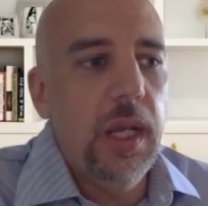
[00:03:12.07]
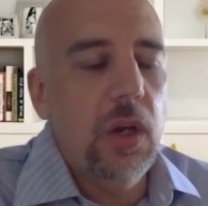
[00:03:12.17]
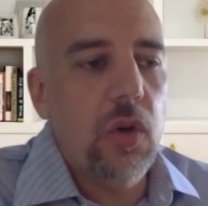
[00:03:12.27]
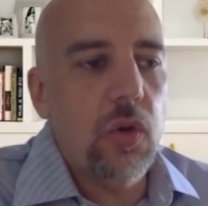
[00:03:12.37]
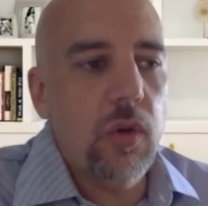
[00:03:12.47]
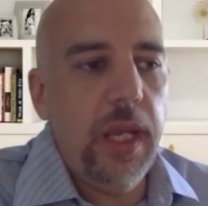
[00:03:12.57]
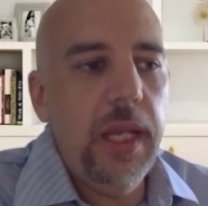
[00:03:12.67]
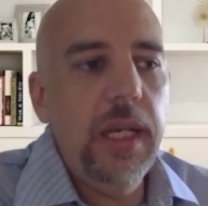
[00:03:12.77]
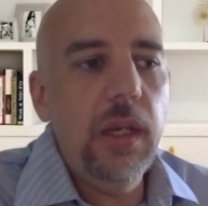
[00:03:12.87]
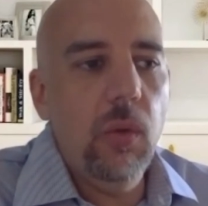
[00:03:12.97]

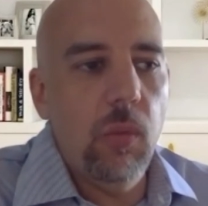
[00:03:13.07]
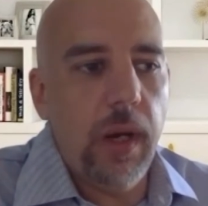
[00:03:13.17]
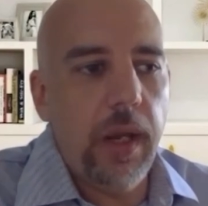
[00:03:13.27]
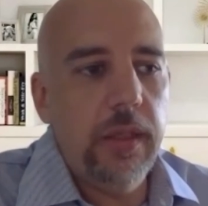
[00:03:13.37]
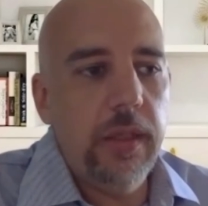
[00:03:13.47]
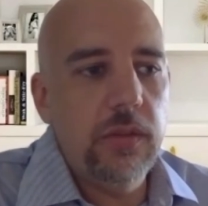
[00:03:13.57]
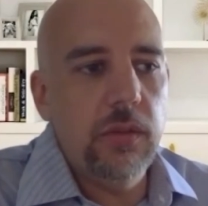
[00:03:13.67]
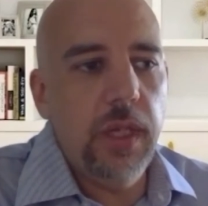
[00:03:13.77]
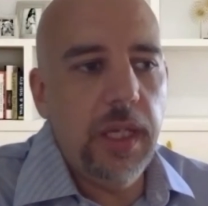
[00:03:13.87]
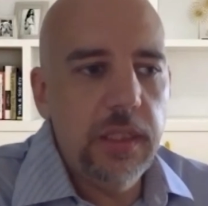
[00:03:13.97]
creating a way
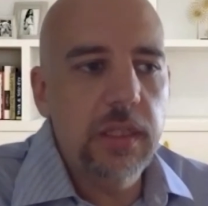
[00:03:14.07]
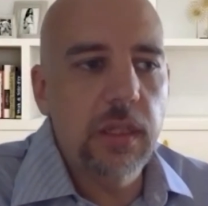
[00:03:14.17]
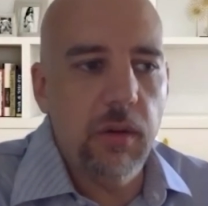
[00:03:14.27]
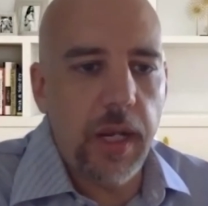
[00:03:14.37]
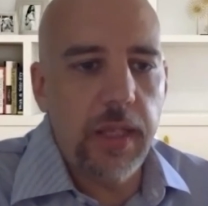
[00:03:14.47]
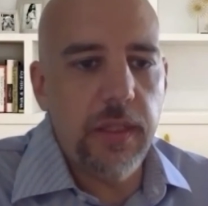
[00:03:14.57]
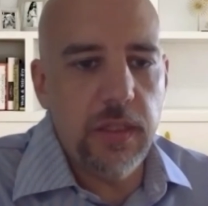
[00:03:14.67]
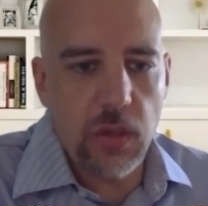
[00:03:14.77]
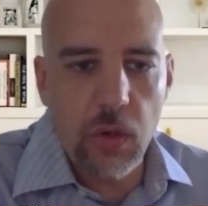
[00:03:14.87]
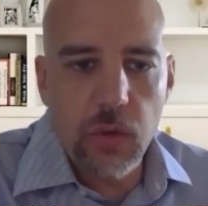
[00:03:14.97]
to integrate
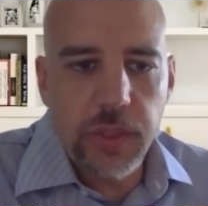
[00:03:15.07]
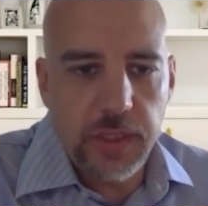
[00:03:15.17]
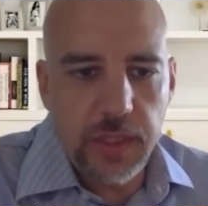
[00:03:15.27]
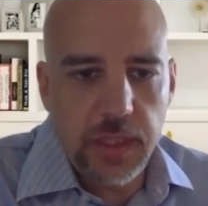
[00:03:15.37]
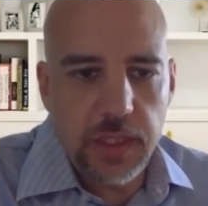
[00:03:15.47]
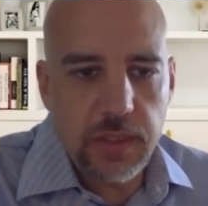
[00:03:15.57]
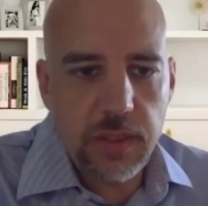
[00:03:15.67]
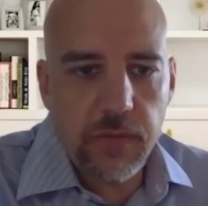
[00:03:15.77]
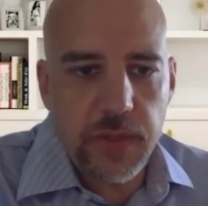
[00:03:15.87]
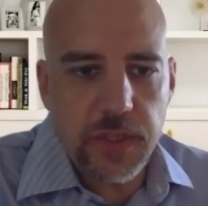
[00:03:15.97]
these OTT
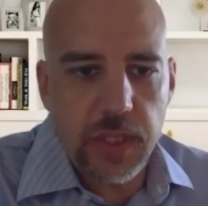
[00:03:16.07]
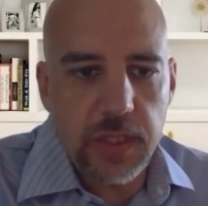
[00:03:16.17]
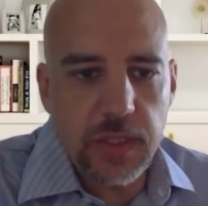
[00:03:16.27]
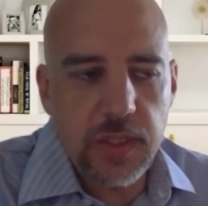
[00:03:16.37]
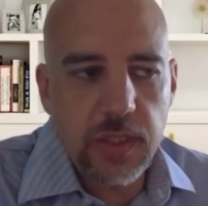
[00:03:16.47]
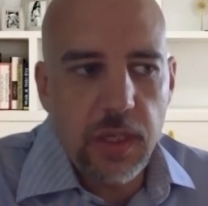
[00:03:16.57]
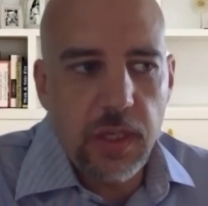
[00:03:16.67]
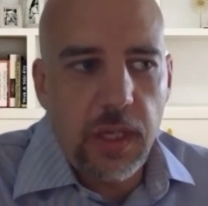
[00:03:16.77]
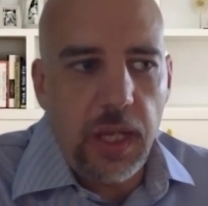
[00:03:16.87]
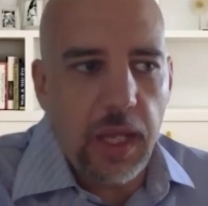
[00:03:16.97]
services
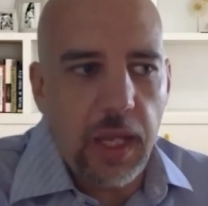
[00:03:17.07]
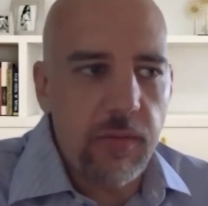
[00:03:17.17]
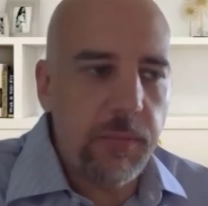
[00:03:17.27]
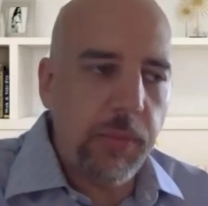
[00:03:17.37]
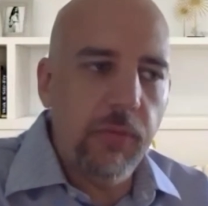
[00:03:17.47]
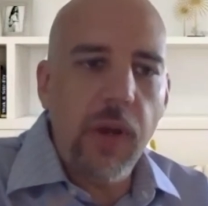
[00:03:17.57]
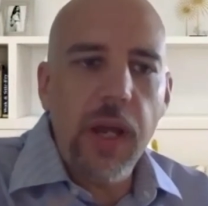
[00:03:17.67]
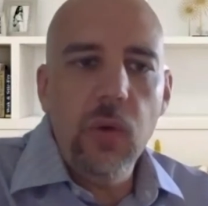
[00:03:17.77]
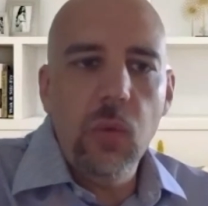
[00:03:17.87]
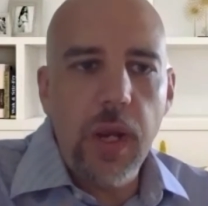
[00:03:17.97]
and
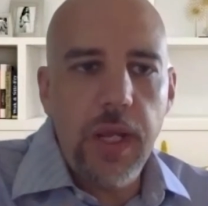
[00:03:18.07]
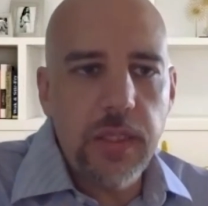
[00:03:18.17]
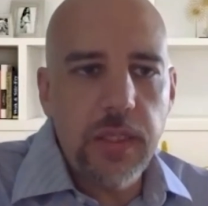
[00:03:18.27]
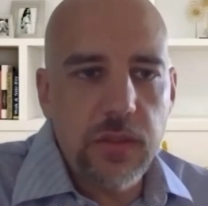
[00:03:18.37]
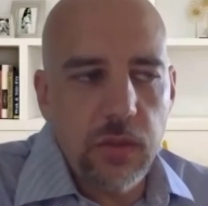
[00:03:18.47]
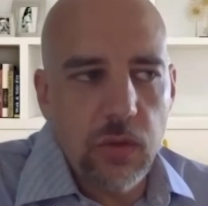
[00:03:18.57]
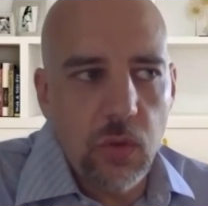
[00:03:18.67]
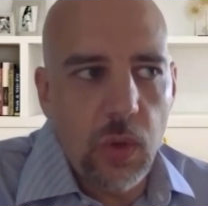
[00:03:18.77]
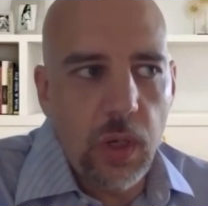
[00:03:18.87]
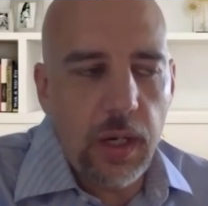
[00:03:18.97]
provide a way
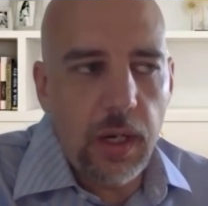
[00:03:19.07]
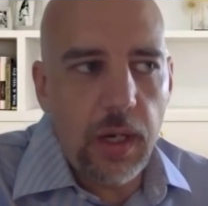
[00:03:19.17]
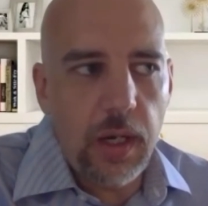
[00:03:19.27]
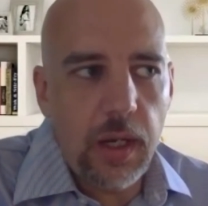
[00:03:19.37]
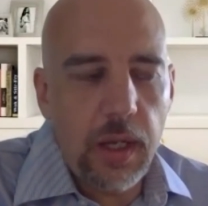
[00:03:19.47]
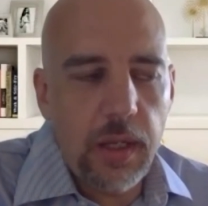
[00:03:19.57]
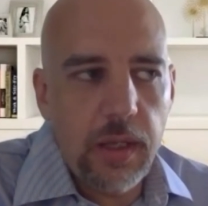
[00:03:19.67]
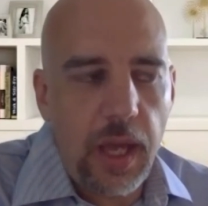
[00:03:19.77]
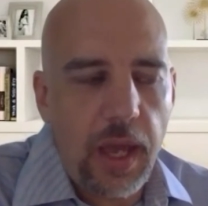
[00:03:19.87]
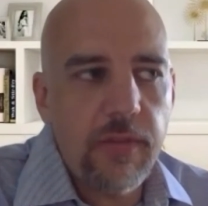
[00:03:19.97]
to
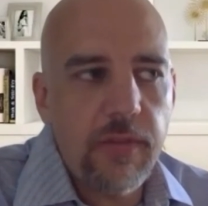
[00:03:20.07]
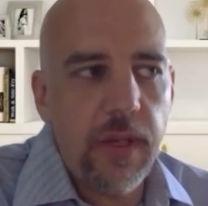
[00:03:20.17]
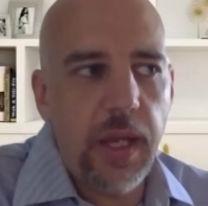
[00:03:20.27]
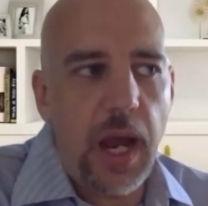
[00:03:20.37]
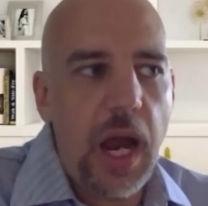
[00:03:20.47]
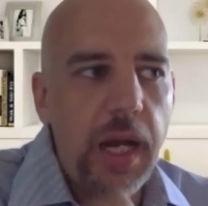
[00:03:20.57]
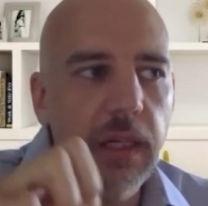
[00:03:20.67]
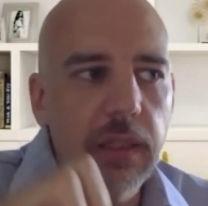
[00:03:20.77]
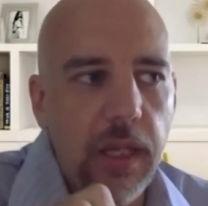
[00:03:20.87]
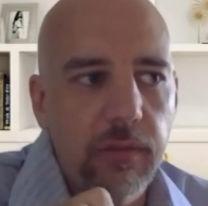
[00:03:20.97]
have a
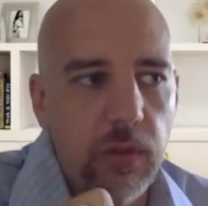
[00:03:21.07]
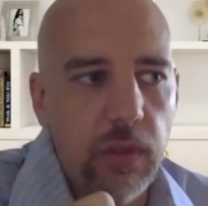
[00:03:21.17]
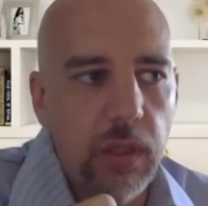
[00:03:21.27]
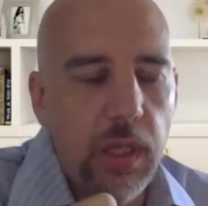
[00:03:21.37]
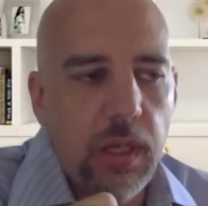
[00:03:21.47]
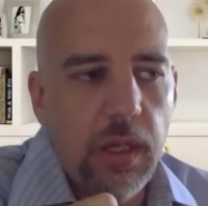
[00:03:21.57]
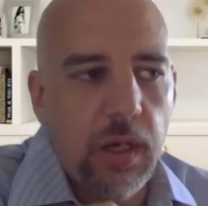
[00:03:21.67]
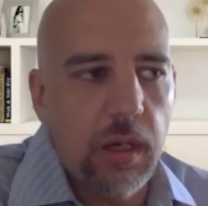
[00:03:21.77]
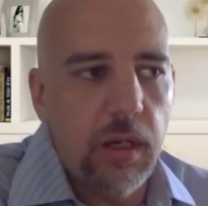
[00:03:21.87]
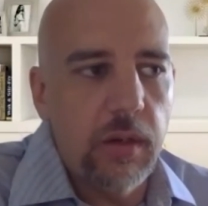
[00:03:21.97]
higher level
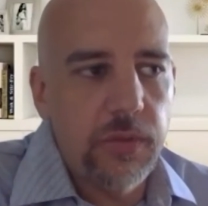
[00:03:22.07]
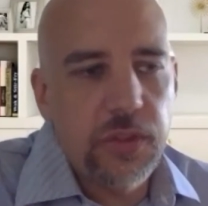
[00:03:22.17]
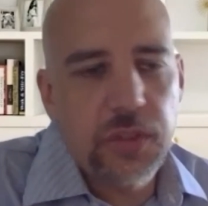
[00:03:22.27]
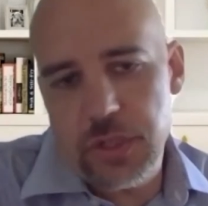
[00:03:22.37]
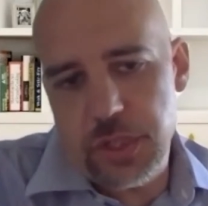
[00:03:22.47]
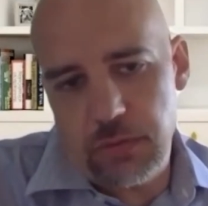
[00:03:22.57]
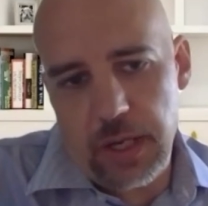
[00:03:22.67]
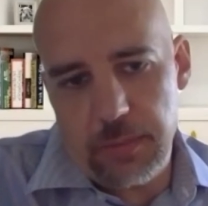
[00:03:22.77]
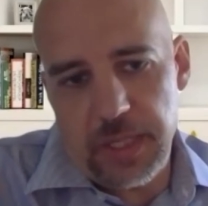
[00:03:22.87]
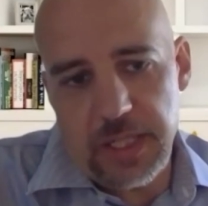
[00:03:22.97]
of search and
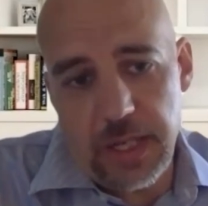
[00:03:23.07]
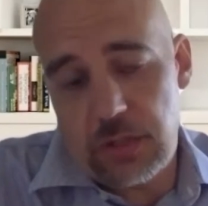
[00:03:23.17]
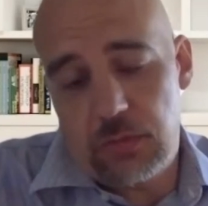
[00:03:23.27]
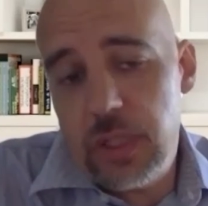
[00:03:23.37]
recommendation.